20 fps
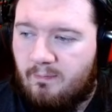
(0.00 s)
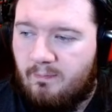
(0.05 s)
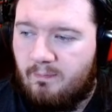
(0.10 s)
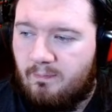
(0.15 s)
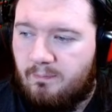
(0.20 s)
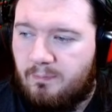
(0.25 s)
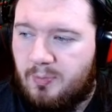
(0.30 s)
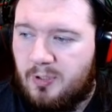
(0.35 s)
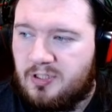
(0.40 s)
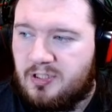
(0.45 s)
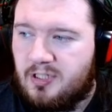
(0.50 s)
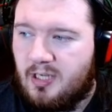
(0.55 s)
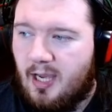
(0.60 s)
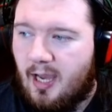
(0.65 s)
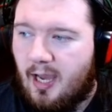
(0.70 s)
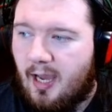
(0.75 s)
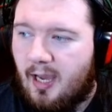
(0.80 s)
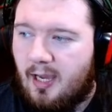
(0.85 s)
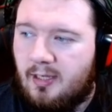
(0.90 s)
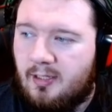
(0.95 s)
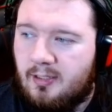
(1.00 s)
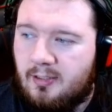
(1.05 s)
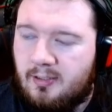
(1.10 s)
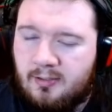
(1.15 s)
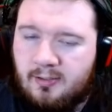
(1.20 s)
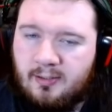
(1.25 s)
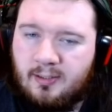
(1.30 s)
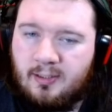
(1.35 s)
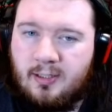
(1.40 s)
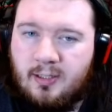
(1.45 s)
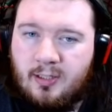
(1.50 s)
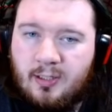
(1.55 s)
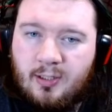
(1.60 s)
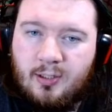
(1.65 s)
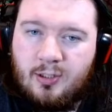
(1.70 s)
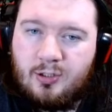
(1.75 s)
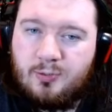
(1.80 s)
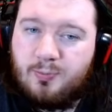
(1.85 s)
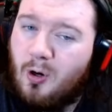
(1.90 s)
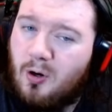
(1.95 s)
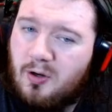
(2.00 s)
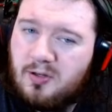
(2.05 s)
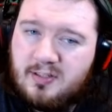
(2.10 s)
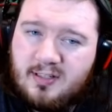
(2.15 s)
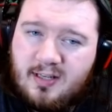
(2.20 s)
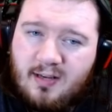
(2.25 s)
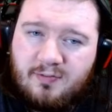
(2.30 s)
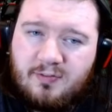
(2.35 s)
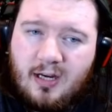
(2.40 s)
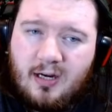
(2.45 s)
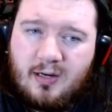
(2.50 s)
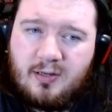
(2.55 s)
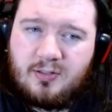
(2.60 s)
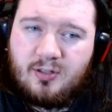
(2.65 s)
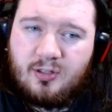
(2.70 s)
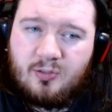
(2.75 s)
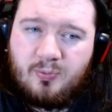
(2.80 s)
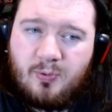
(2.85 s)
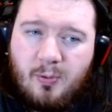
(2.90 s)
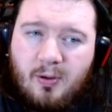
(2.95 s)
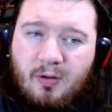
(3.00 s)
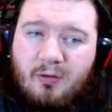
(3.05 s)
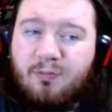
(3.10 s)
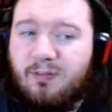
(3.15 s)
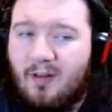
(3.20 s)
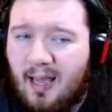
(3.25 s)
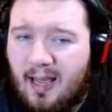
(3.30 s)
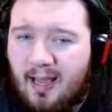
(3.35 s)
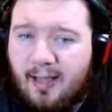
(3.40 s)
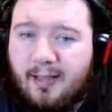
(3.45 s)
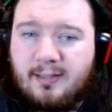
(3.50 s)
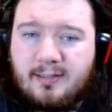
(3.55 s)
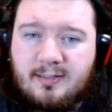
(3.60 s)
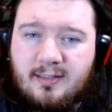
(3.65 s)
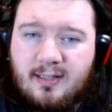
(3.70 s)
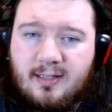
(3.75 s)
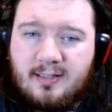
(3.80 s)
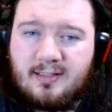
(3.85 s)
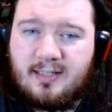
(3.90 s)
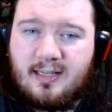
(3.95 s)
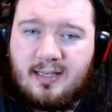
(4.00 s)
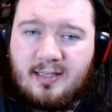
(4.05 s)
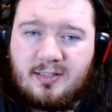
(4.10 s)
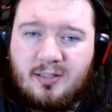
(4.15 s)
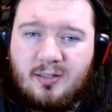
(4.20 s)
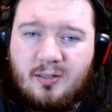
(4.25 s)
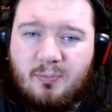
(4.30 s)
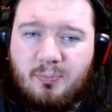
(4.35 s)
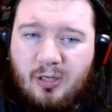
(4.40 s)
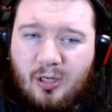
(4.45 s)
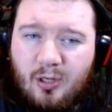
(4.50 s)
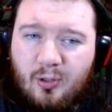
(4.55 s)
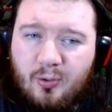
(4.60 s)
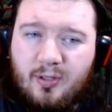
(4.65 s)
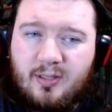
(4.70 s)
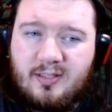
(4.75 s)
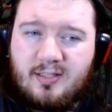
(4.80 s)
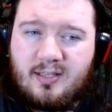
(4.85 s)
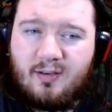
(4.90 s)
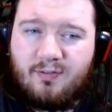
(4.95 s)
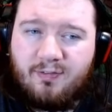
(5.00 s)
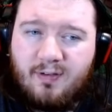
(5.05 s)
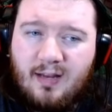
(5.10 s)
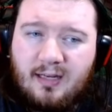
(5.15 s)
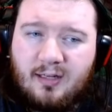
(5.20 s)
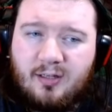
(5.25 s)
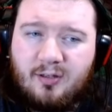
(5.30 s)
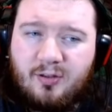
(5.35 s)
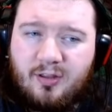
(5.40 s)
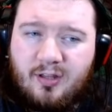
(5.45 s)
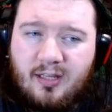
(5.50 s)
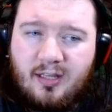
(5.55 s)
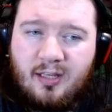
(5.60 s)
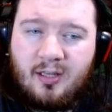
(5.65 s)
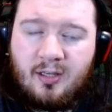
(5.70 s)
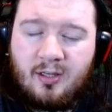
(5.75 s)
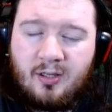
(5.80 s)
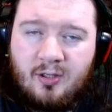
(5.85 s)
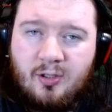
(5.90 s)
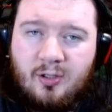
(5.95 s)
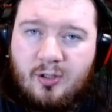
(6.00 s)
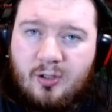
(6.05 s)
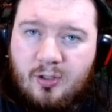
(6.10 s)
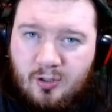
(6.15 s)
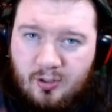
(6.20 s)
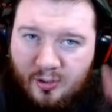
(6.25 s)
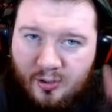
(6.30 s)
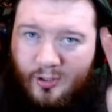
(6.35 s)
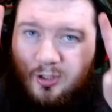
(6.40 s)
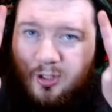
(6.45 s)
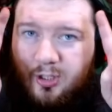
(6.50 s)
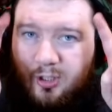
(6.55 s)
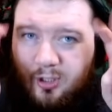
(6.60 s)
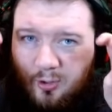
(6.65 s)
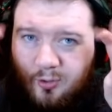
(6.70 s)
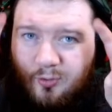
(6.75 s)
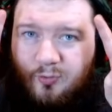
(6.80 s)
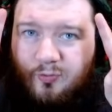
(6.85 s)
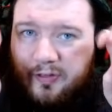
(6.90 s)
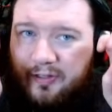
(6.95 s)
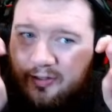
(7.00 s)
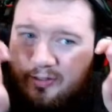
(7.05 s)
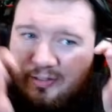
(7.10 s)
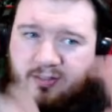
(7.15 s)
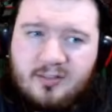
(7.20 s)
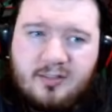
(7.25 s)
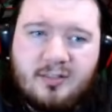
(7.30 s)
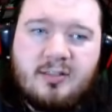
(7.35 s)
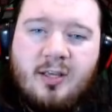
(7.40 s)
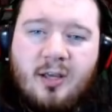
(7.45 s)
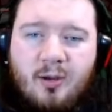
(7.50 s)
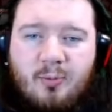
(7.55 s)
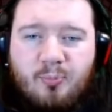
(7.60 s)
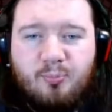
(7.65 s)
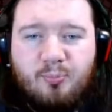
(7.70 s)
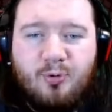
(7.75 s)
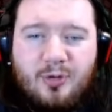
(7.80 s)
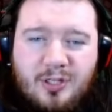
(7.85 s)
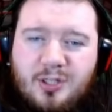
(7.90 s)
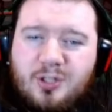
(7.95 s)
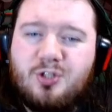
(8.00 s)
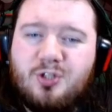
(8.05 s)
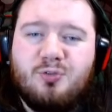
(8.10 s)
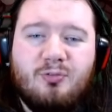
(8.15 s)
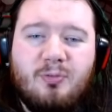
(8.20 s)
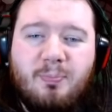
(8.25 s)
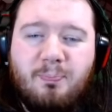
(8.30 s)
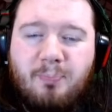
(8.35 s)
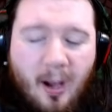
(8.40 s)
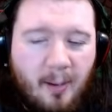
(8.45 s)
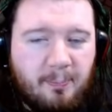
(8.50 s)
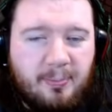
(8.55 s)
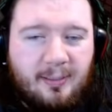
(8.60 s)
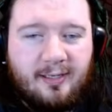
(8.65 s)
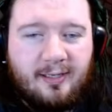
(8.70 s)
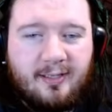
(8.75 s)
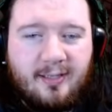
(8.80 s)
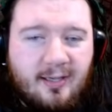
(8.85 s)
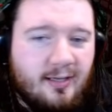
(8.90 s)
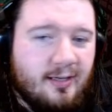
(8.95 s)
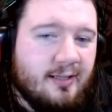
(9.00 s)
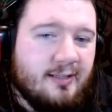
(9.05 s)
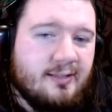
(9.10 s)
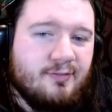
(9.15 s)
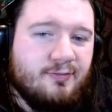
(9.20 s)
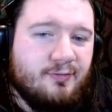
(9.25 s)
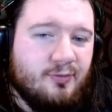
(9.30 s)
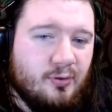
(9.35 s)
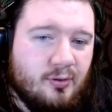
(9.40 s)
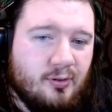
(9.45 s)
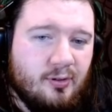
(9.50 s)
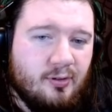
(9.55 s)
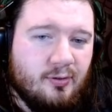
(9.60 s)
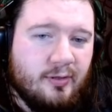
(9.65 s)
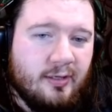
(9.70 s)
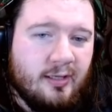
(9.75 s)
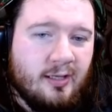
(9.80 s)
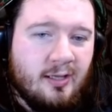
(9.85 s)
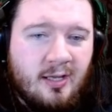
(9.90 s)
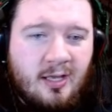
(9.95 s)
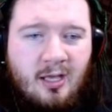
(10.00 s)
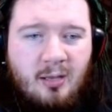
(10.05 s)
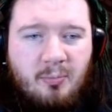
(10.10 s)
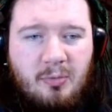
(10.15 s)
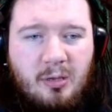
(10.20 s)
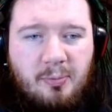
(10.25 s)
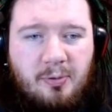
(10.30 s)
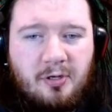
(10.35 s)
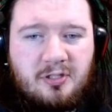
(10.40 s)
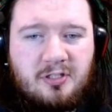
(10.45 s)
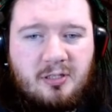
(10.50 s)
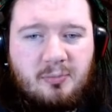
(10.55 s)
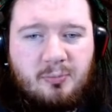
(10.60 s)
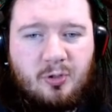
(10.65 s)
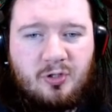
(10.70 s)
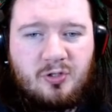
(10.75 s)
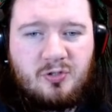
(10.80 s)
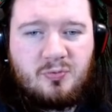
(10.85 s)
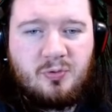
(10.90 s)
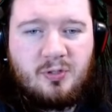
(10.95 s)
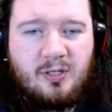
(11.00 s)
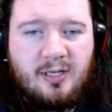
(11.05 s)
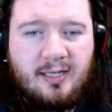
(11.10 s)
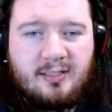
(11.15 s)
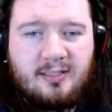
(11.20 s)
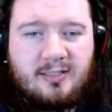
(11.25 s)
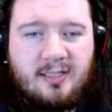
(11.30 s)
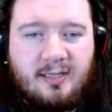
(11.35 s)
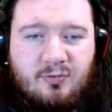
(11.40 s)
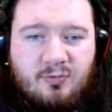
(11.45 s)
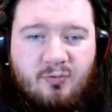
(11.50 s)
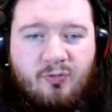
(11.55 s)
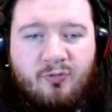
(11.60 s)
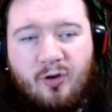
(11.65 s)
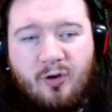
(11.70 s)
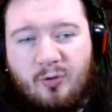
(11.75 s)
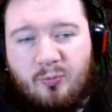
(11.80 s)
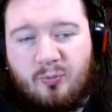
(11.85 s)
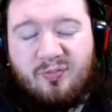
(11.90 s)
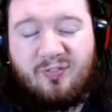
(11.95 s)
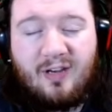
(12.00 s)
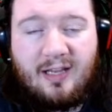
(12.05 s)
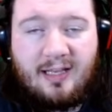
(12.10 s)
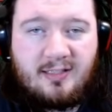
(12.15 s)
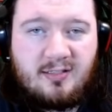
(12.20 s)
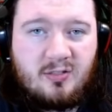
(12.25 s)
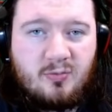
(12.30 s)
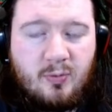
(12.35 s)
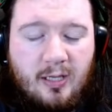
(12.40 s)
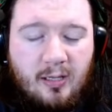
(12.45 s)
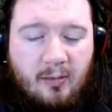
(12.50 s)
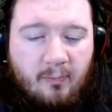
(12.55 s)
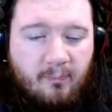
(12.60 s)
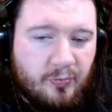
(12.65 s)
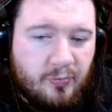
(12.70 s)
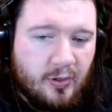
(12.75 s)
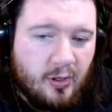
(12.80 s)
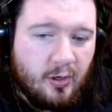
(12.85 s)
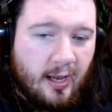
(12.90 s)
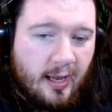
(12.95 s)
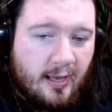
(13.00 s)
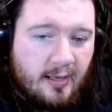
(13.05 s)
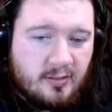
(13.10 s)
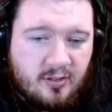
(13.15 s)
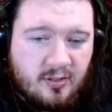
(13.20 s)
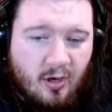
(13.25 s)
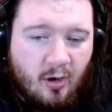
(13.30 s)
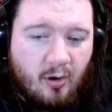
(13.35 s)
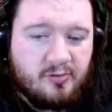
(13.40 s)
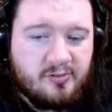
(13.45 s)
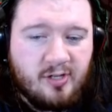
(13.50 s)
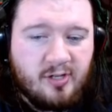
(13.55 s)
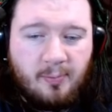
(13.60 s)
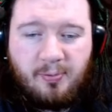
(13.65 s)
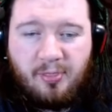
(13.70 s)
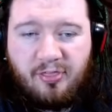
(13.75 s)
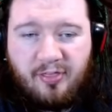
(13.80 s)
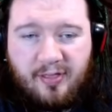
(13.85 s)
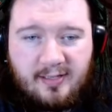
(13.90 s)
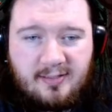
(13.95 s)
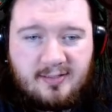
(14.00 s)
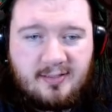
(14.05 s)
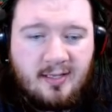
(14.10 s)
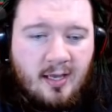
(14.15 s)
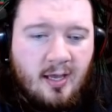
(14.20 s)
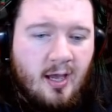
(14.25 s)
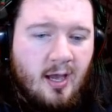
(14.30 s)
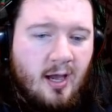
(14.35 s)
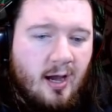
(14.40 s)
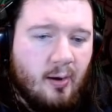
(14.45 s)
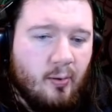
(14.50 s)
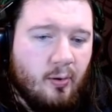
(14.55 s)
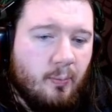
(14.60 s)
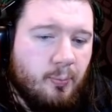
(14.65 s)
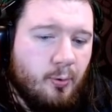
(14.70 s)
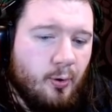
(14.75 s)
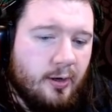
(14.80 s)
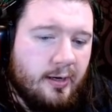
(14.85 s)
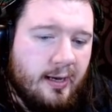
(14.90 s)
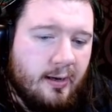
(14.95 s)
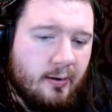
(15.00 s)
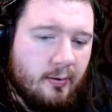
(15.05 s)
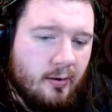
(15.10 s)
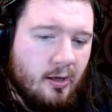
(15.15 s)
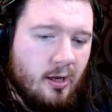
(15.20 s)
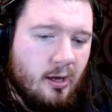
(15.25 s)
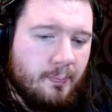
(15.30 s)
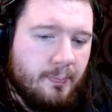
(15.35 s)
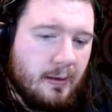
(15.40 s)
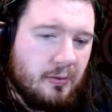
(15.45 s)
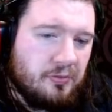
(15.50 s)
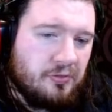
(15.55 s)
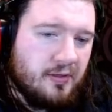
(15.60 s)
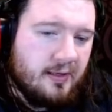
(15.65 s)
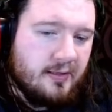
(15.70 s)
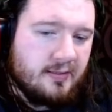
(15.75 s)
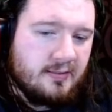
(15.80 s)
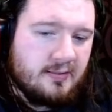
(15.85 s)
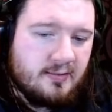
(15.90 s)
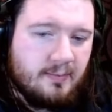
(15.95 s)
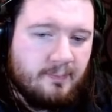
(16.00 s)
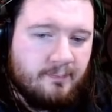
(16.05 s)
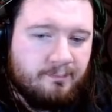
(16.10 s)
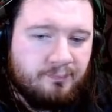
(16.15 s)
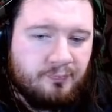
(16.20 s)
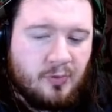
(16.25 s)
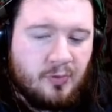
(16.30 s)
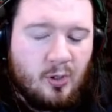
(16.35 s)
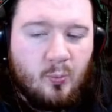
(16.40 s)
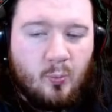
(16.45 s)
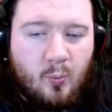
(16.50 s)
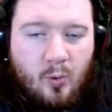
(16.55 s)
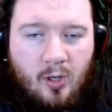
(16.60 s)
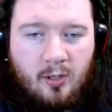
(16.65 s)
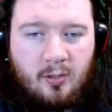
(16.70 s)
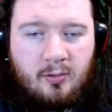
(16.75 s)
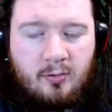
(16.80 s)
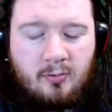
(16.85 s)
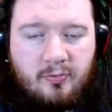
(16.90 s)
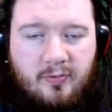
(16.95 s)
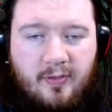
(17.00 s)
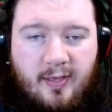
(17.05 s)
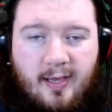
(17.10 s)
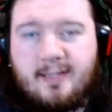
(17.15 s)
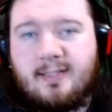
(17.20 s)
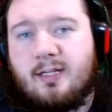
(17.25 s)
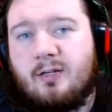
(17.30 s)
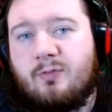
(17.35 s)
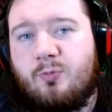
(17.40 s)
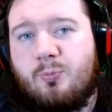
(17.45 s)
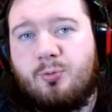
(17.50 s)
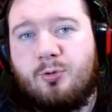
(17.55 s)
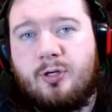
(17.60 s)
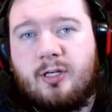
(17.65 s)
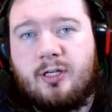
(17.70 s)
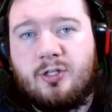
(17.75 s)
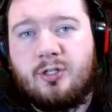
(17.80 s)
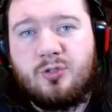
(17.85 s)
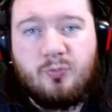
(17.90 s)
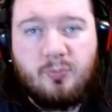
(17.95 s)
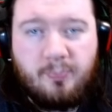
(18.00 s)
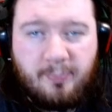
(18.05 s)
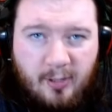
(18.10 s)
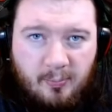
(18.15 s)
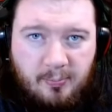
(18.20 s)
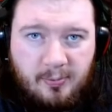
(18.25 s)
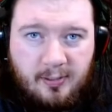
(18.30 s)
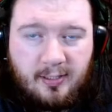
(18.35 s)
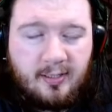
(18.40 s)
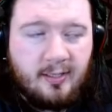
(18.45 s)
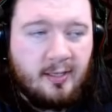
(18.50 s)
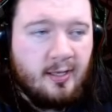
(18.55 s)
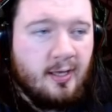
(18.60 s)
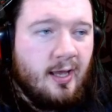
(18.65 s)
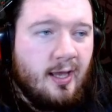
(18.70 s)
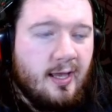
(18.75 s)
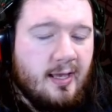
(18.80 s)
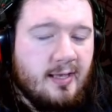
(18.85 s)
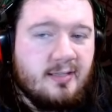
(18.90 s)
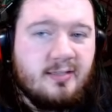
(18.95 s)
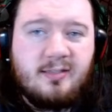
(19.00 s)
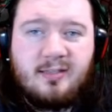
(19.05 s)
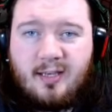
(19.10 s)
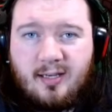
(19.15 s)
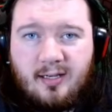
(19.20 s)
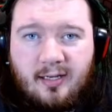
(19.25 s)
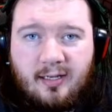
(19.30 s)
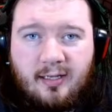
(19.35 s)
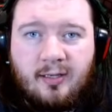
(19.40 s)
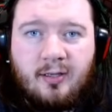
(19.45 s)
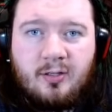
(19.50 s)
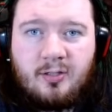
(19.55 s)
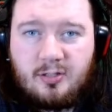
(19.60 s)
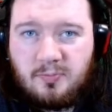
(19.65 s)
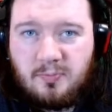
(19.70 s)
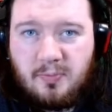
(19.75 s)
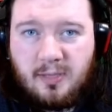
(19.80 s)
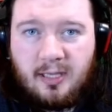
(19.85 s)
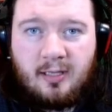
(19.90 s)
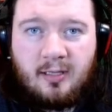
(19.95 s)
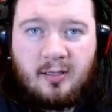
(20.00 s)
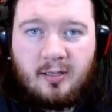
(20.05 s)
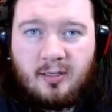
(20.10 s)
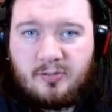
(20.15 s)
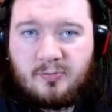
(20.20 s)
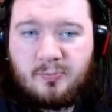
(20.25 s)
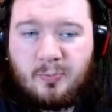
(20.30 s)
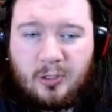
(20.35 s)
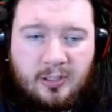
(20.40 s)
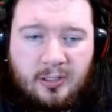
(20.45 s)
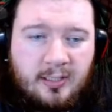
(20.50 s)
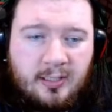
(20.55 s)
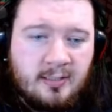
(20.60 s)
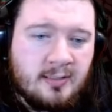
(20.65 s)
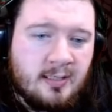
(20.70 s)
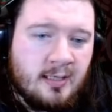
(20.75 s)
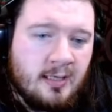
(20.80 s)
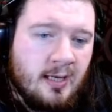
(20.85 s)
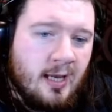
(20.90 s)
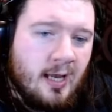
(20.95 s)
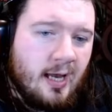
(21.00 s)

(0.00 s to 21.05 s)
Pacha! Tomorrow's dev diary is going to be about flags. As a teaser, below you can see a flag of the glorious British Republic in its full glory. Maybe our dear modders would like to have some fun with flags as well. Okay, so there's a couple of things I want to point out about this. One, the idea of a British Republic is sickening to me as a monarchist.